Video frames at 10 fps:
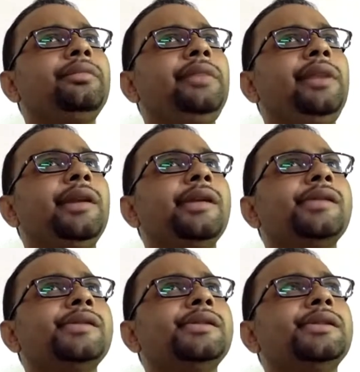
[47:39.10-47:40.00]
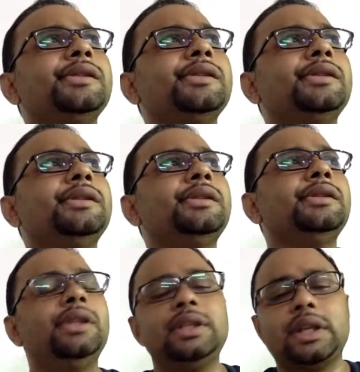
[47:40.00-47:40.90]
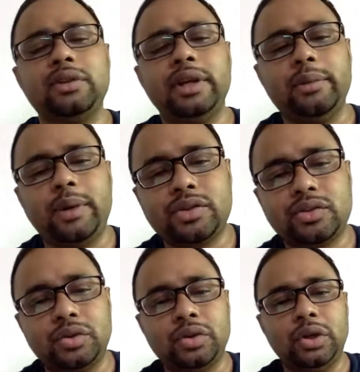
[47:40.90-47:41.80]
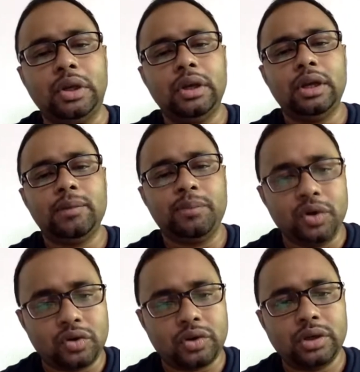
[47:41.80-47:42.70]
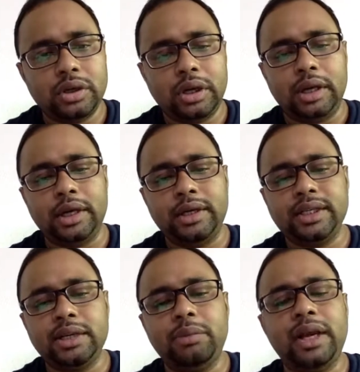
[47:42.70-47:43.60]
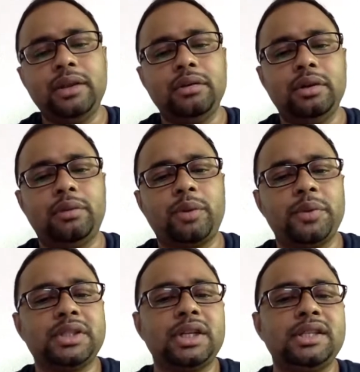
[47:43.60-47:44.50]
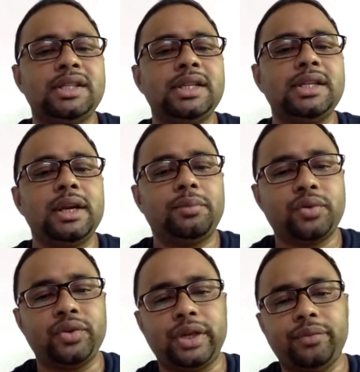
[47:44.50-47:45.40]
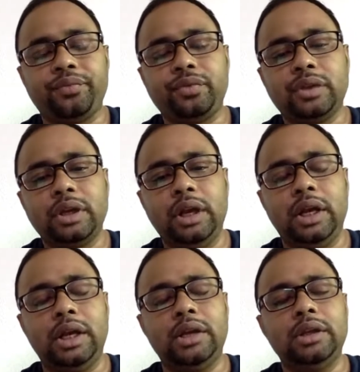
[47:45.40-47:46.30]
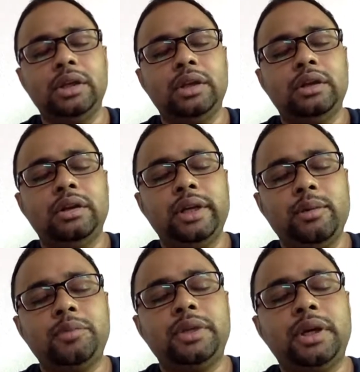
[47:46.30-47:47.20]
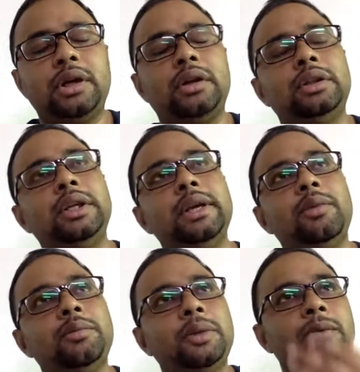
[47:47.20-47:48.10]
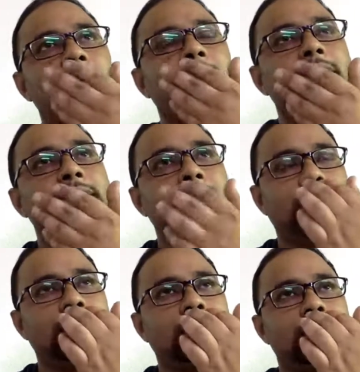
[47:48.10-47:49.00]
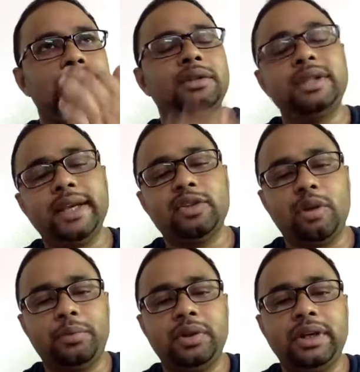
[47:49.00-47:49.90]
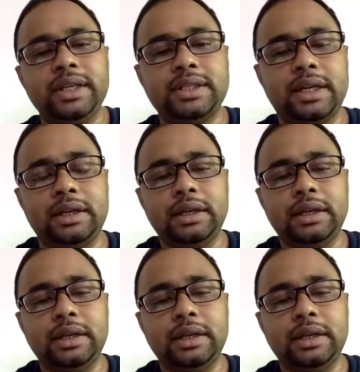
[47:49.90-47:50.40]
mm, this actually refers to a book written by Professor Jedediah Prudy. Uh, name of the book is The Death of Nature.